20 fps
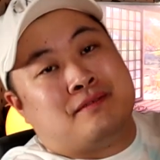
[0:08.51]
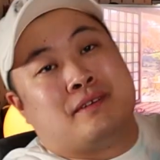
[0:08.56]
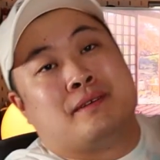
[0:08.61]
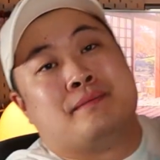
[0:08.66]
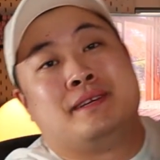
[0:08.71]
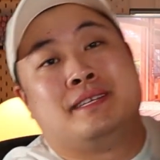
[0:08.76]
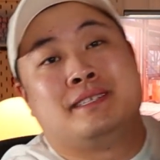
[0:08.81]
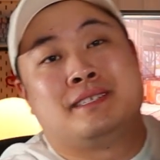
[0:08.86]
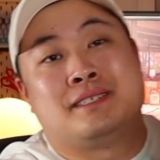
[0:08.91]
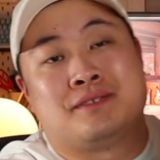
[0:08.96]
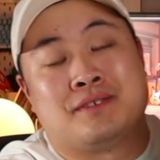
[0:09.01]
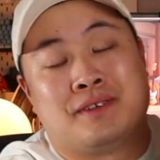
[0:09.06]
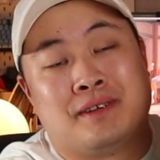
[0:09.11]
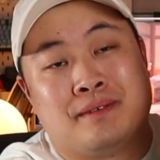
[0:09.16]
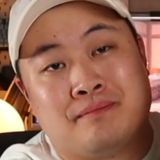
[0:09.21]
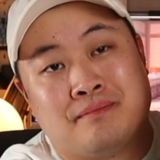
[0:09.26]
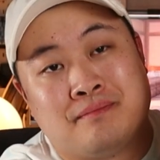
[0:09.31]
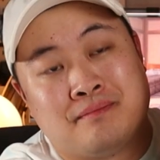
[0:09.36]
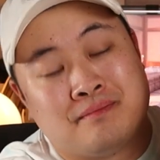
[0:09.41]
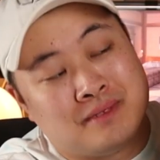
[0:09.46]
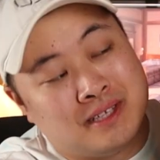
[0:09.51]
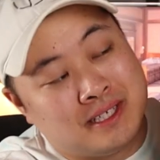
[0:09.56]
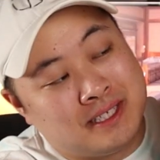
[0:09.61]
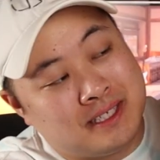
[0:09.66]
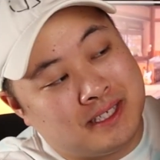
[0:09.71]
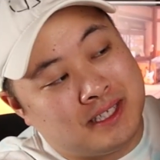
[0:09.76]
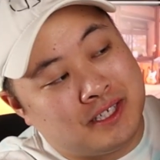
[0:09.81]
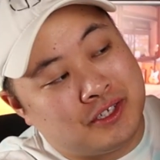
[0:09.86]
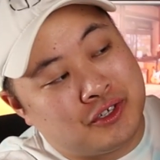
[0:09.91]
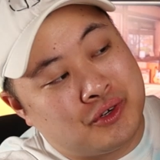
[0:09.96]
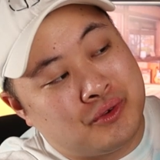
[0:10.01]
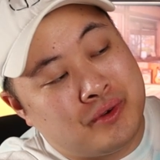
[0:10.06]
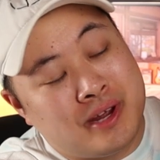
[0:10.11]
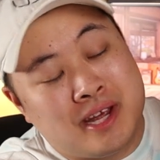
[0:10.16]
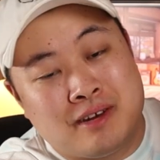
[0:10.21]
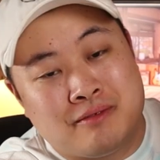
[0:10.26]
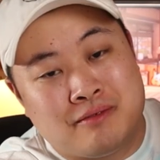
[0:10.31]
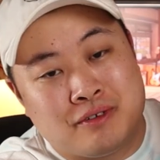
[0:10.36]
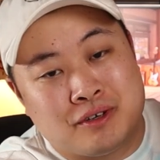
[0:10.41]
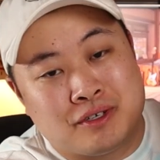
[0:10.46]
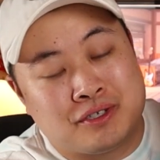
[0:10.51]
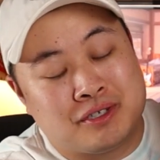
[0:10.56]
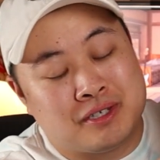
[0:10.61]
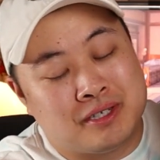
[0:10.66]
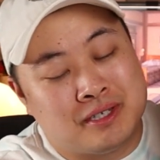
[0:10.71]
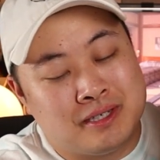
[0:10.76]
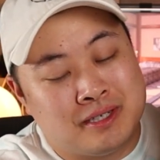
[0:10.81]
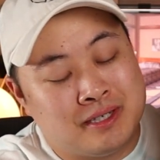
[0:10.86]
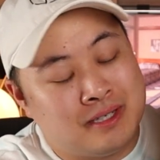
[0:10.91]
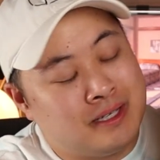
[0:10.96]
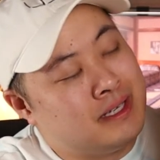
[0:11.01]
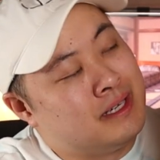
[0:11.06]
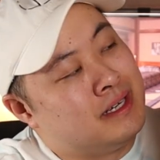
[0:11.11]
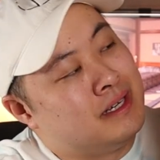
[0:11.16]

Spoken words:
from E-Stream. This is the train version,